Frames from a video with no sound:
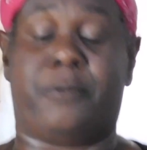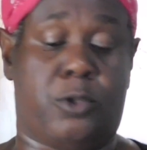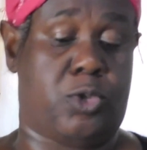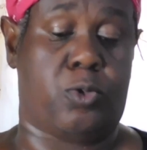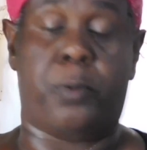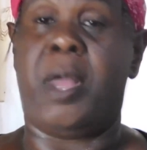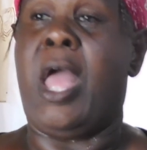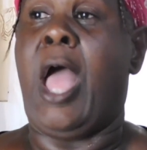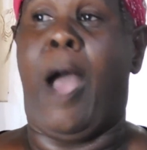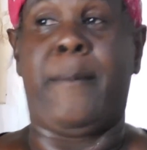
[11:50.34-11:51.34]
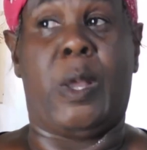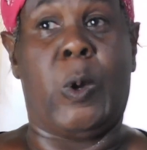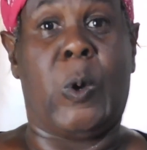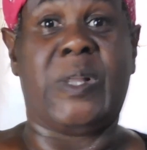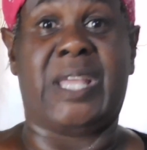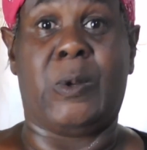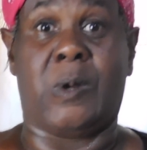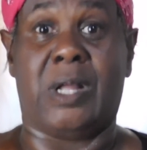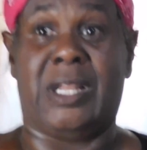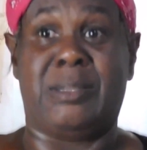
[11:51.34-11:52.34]
foot soup, and me go out and
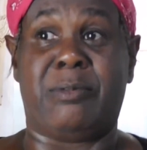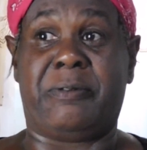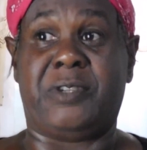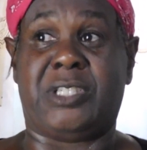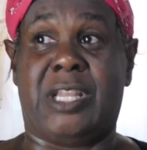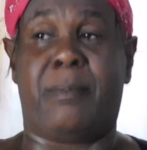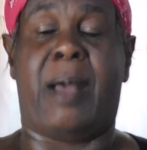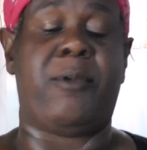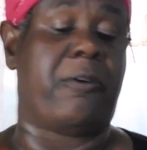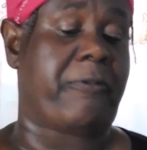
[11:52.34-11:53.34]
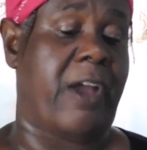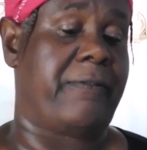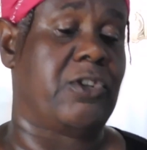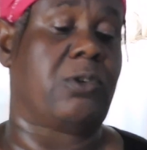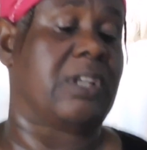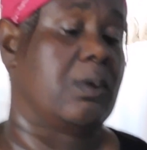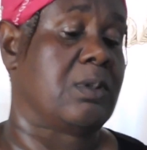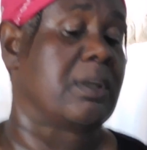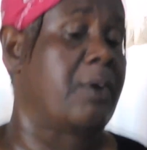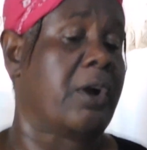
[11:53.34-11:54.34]
go clean my fish them, and me go fry fish out of
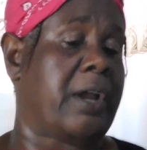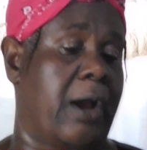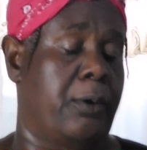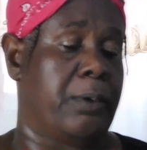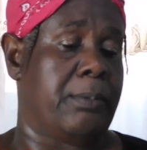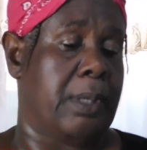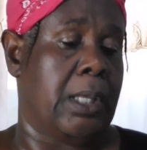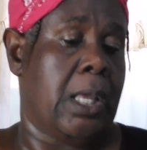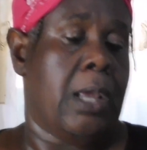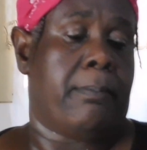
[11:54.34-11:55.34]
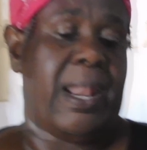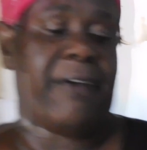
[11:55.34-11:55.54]
those. So, me go carry with me. But